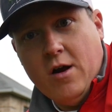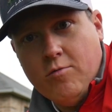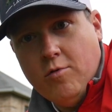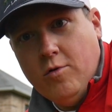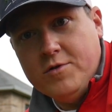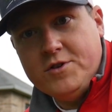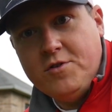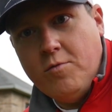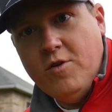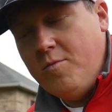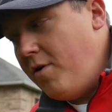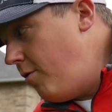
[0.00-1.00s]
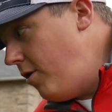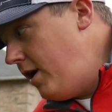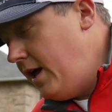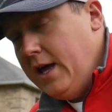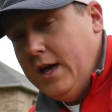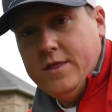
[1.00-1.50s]
out rollers on your reel mower,
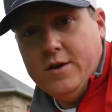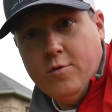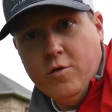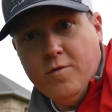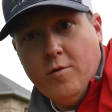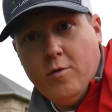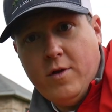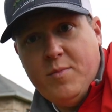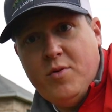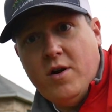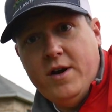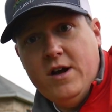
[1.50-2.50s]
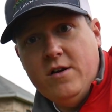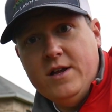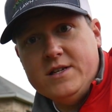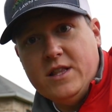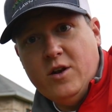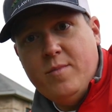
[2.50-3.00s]
the groove roller I put on here
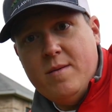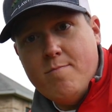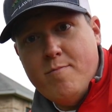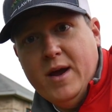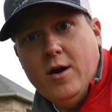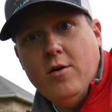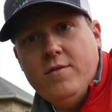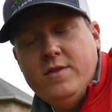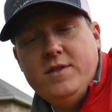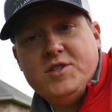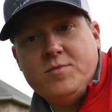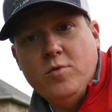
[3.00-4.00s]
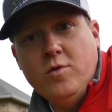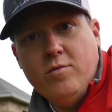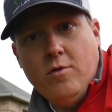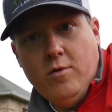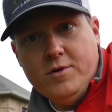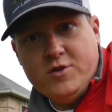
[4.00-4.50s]
is a little bit bigger than the smooth
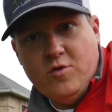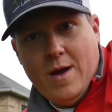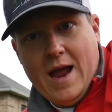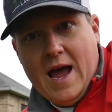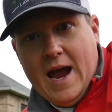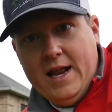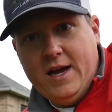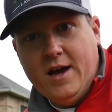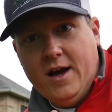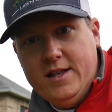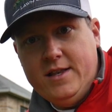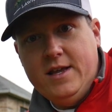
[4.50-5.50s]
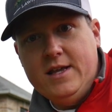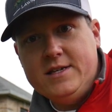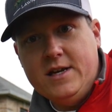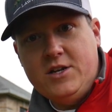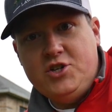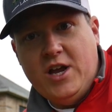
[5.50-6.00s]
roller, so my height of cut is
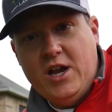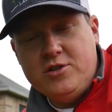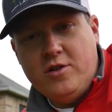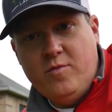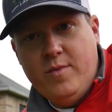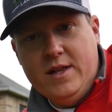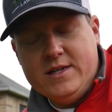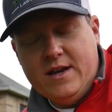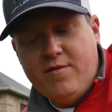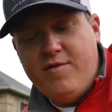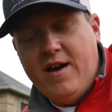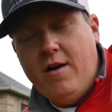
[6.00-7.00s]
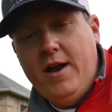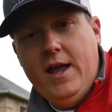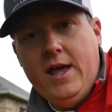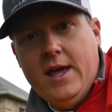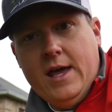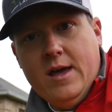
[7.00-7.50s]
going to change a little bit. It's going to vary
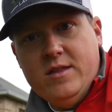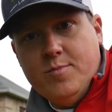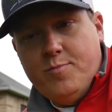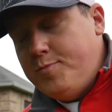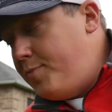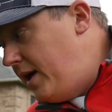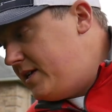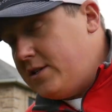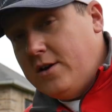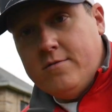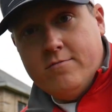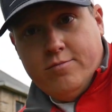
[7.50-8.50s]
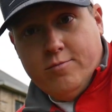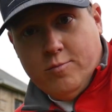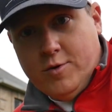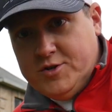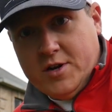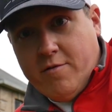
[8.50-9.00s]
based on
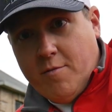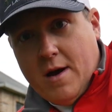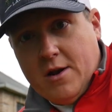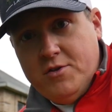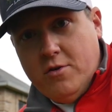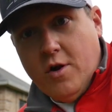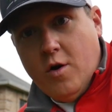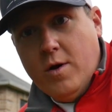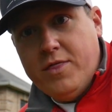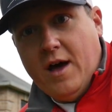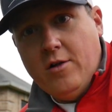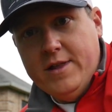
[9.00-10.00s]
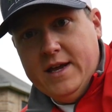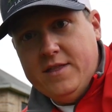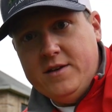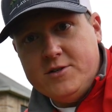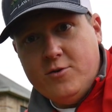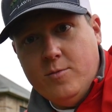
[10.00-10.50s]
whichever model you go with. I'll link in
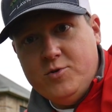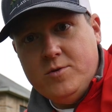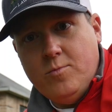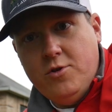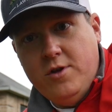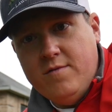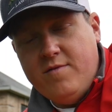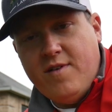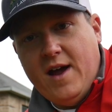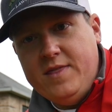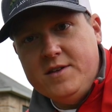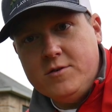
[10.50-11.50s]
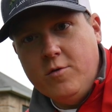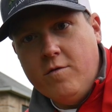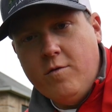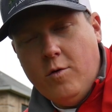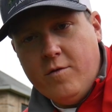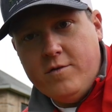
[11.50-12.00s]
the description where you can find this
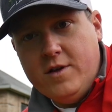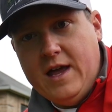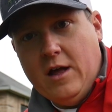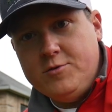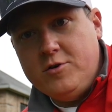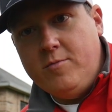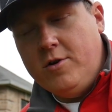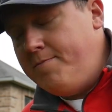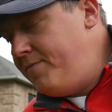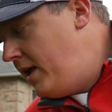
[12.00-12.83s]
groove roller for the cow trimmer.